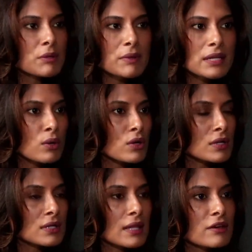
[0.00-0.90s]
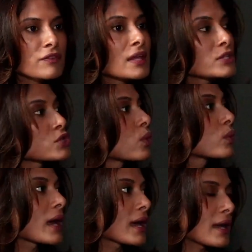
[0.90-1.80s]
be mediocre in life, and that's
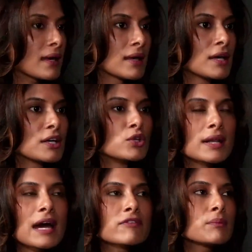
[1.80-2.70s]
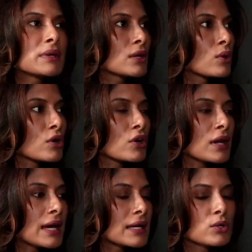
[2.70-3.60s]
okay. You can have a mediocre
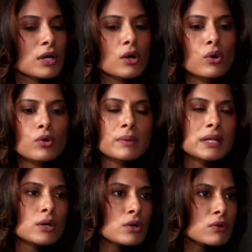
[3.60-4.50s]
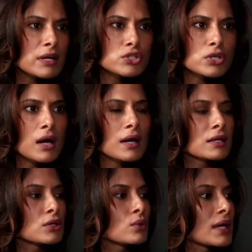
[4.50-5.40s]
night. You can go to a mediocre
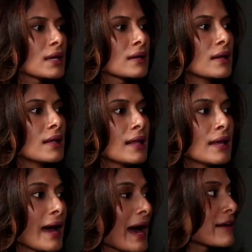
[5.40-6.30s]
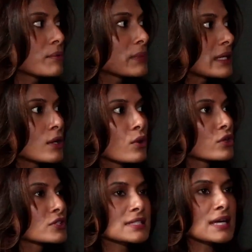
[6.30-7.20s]
restaurant. You can have a
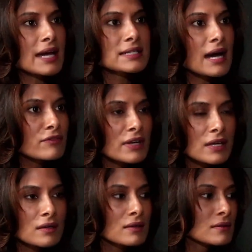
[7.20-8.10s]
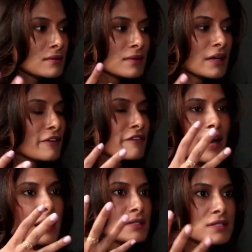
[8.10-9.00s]
mediocre skydiving
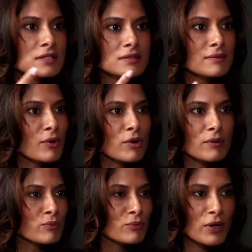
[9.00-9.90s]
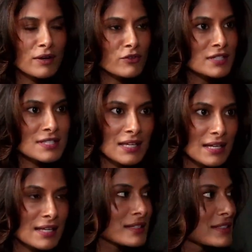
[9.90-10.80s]
event or whatever it
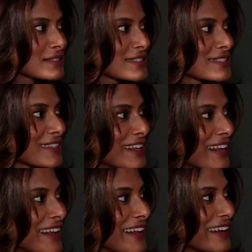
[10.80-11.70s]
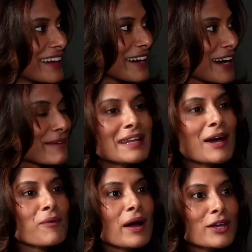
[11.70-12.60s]
is. I mean,
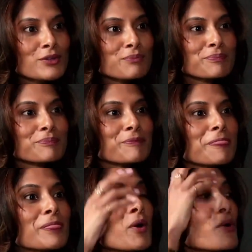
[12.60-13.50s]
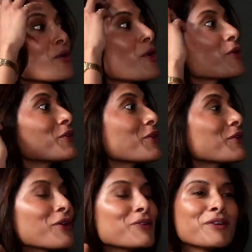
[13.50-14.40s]
I want you to... No.
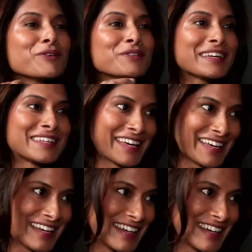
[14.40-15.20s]
That's